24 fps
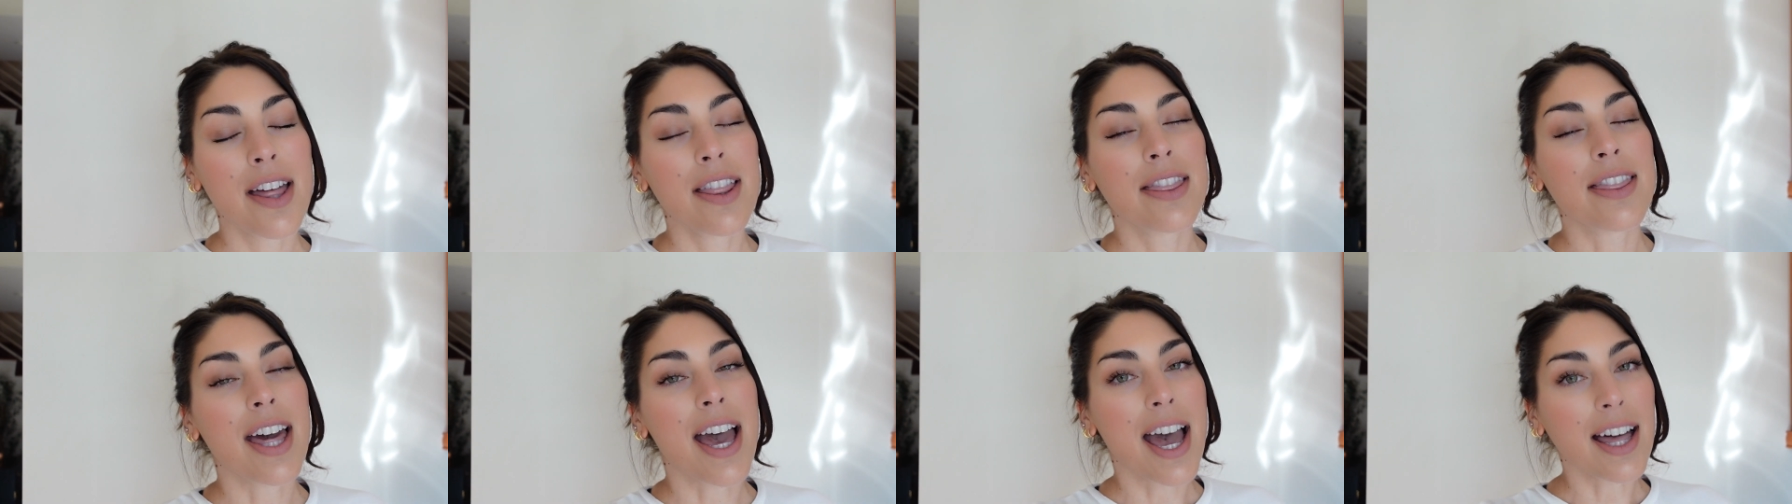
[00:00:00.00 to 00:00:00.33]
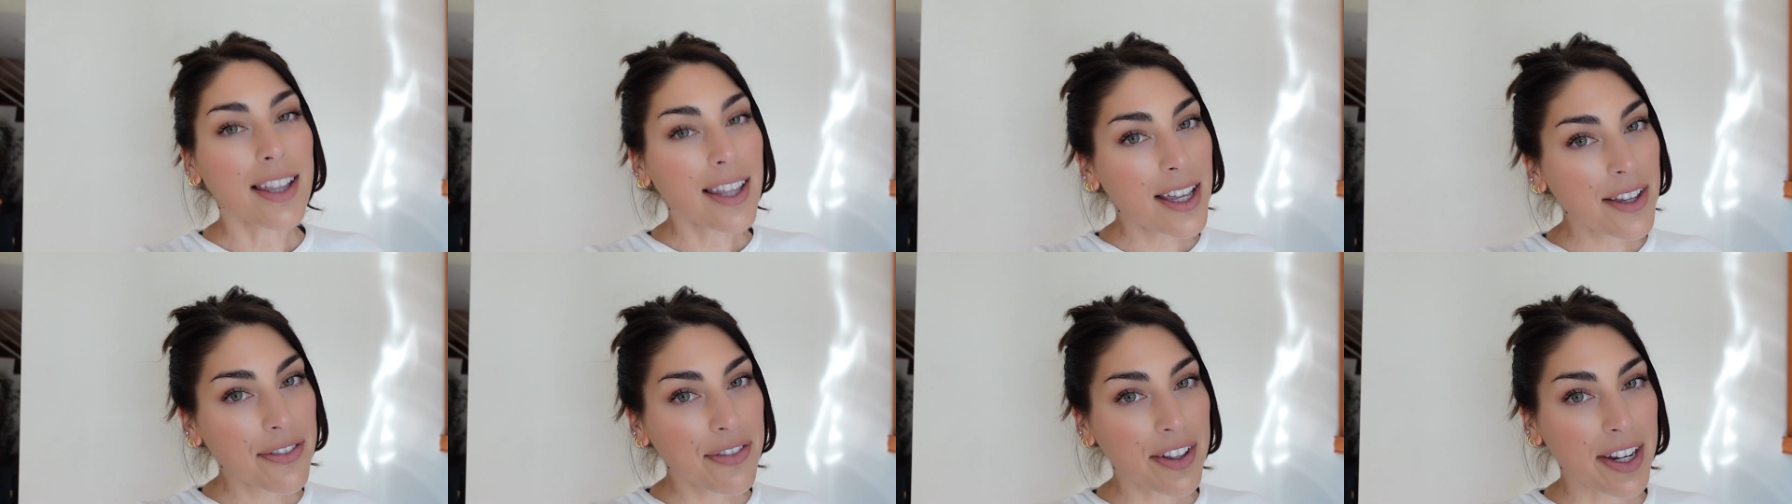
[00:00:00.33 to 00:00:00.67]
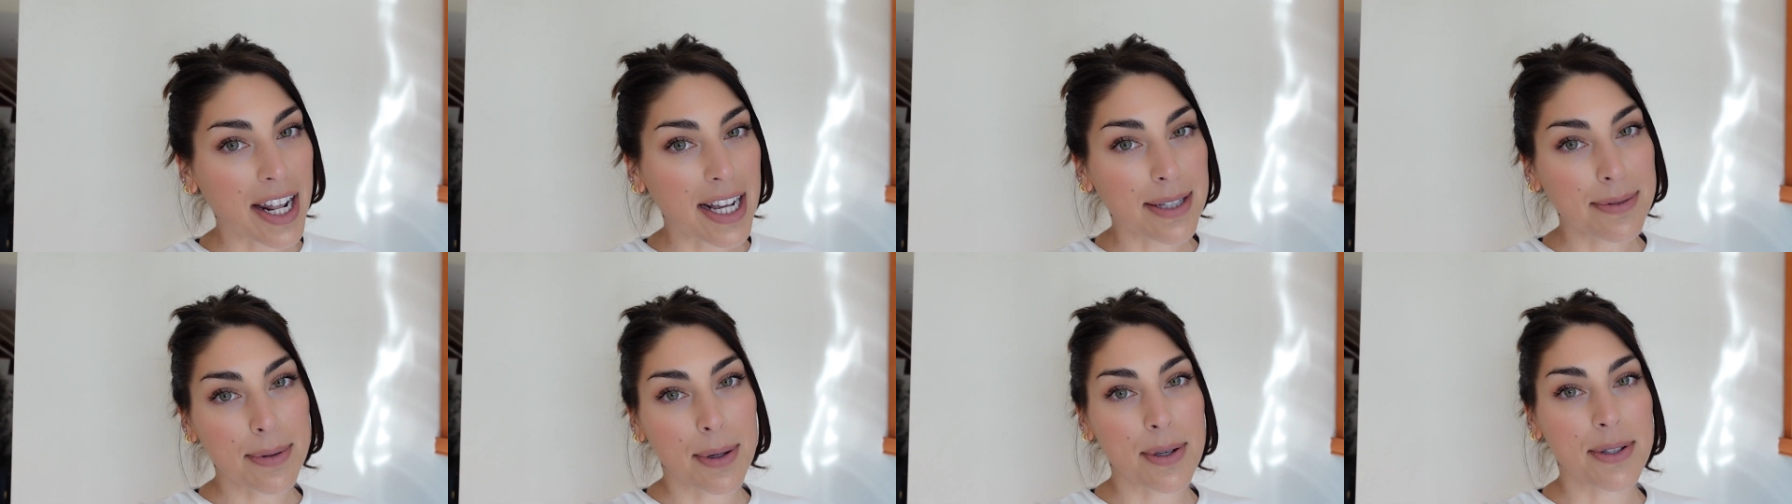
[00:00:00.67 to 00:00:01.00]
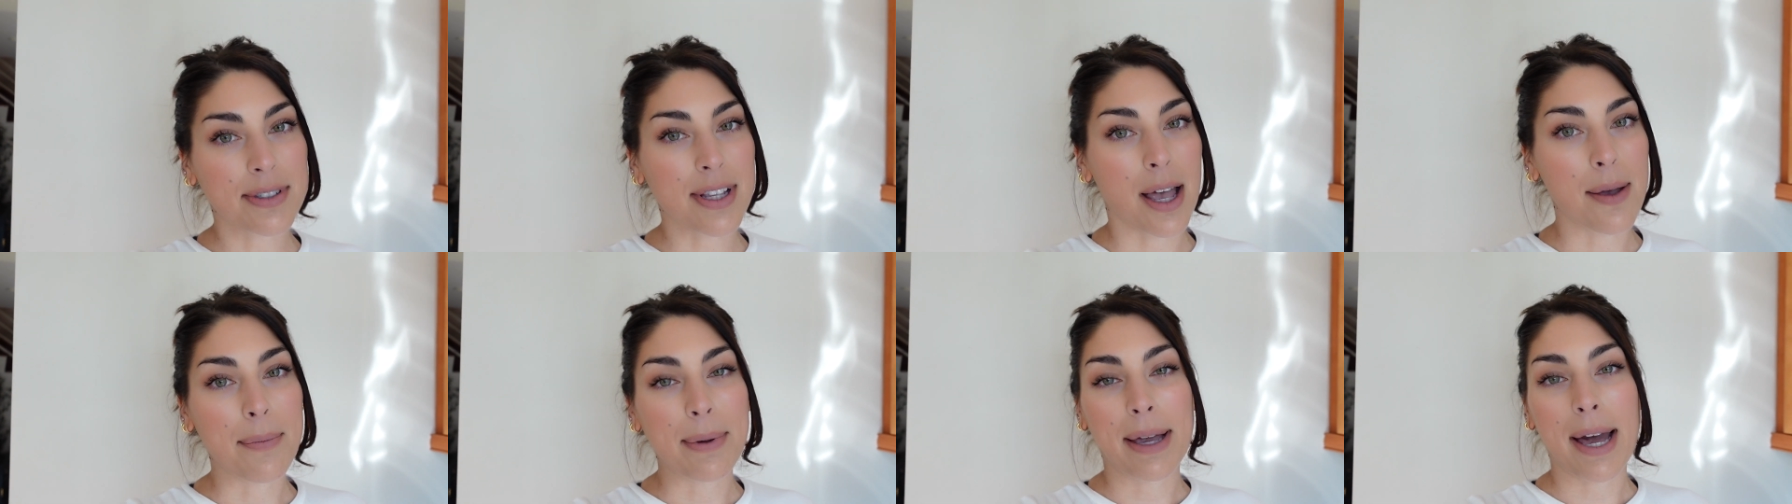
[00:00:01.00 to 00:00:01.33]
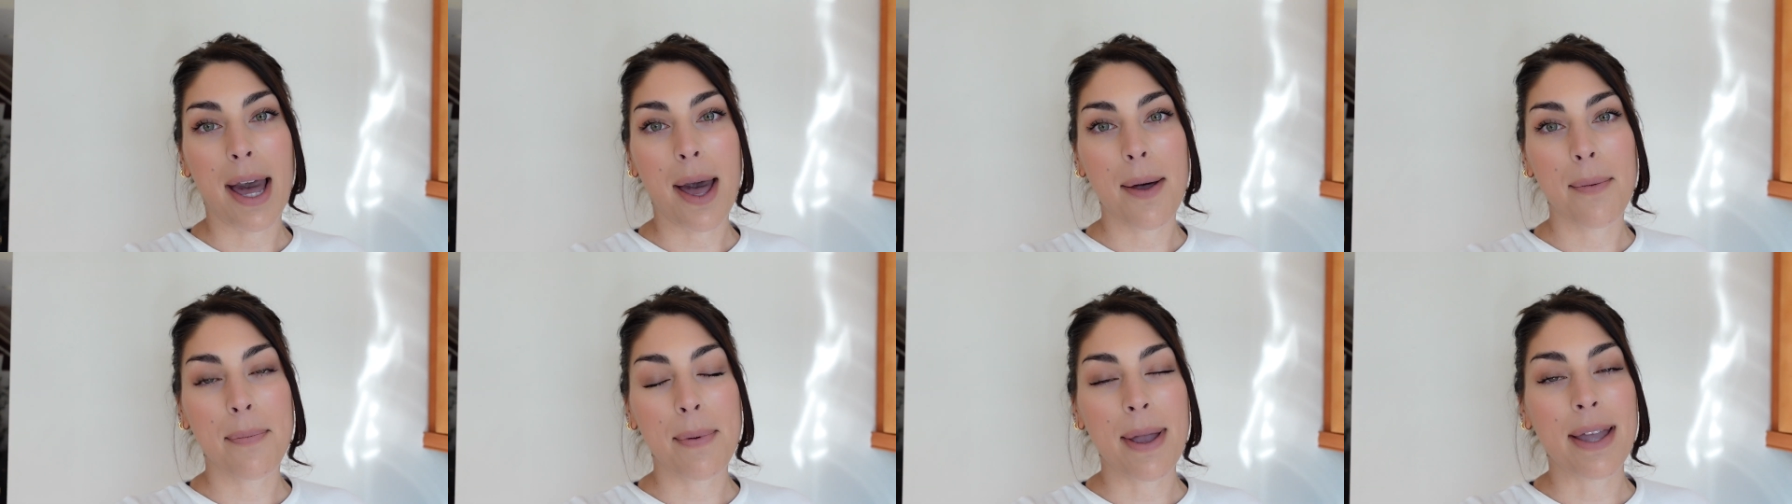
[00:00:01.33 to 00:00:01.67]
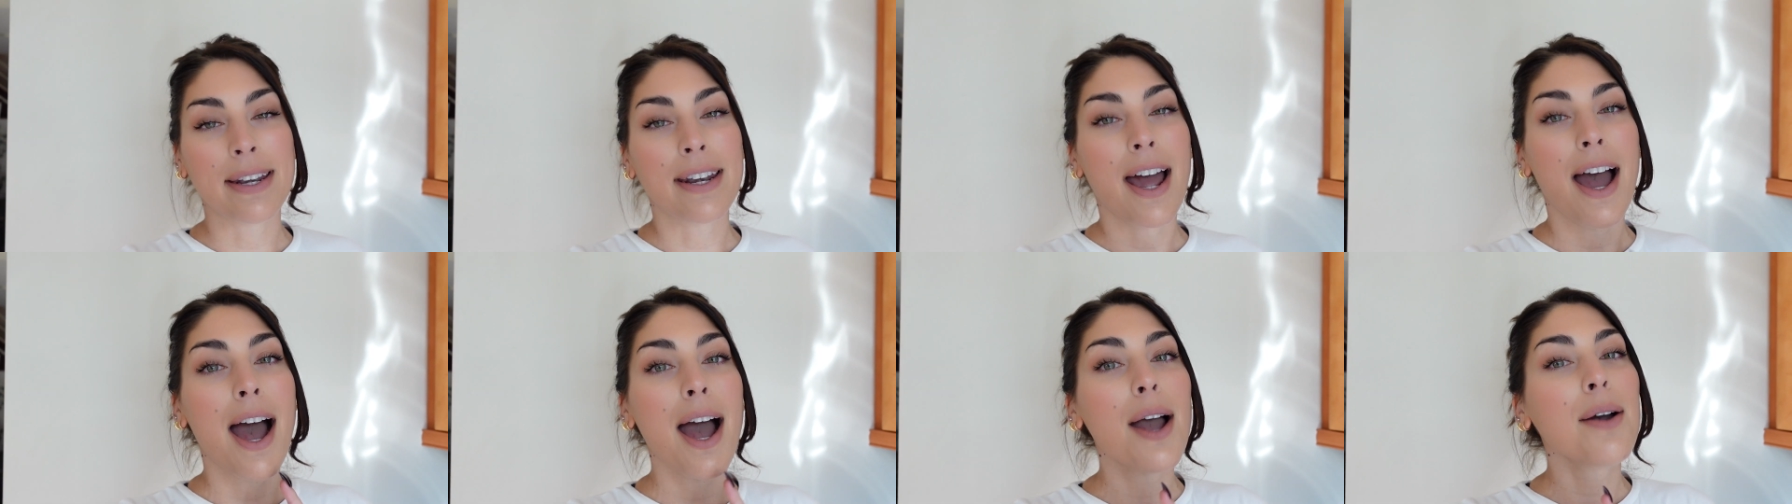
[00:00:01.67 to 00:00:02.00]
The LA Fit Expo is coming up,
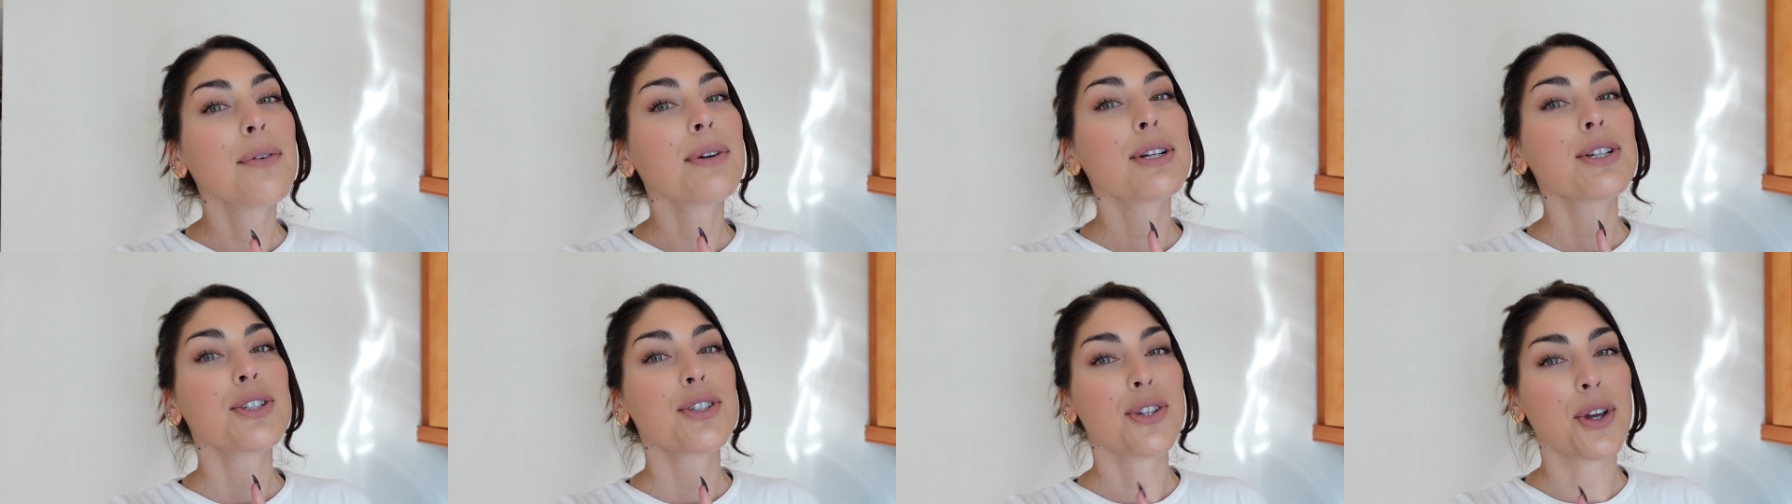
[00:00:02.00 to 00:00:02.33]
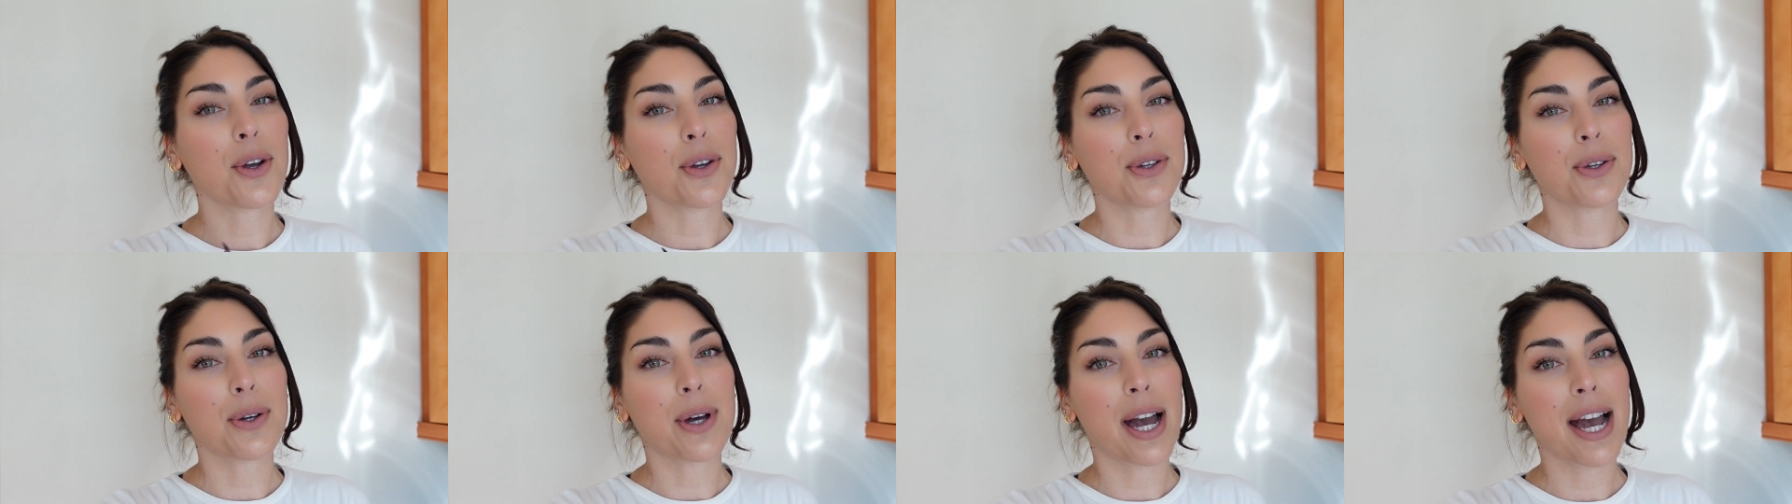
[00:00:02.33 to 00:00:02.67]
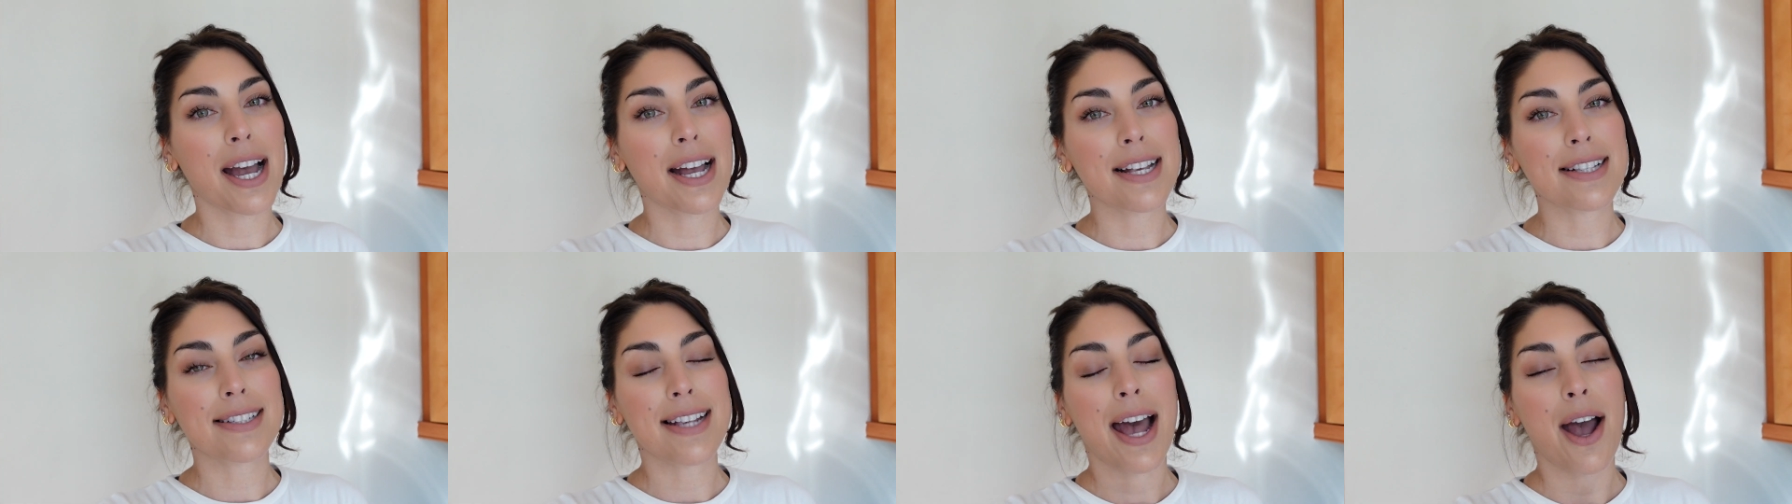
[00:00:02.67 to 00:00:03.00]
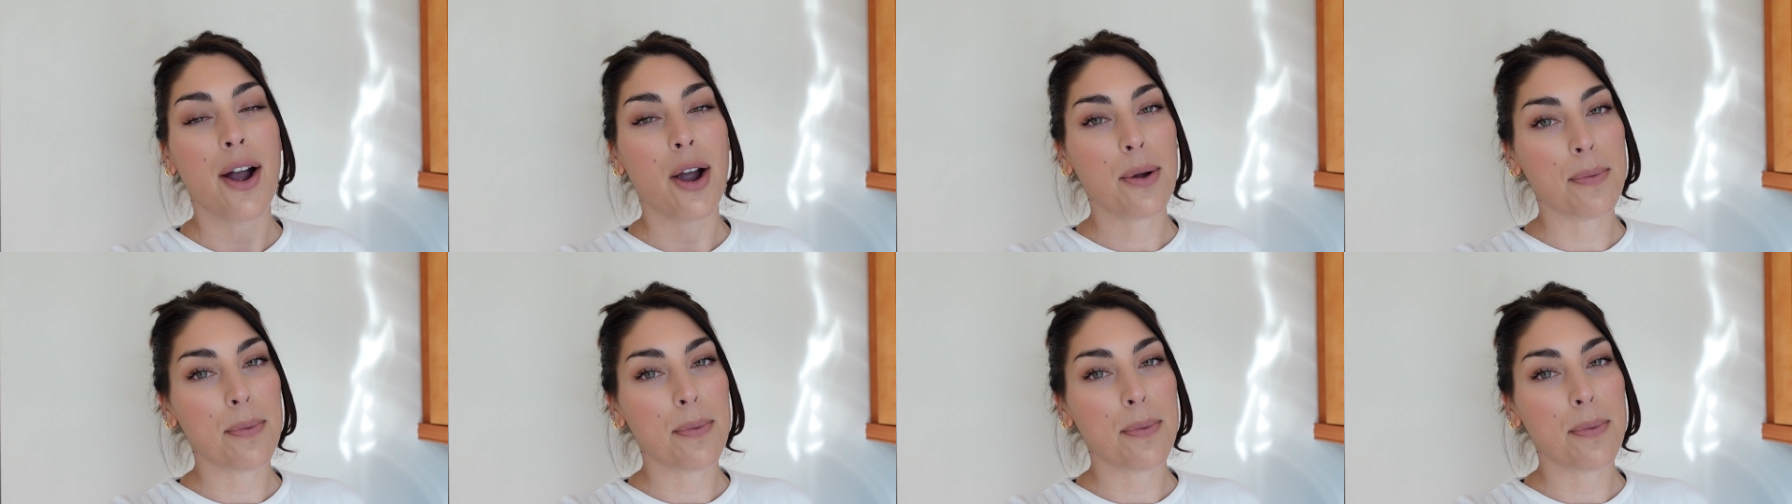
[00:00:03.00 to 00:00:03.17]
and I want to show you guys how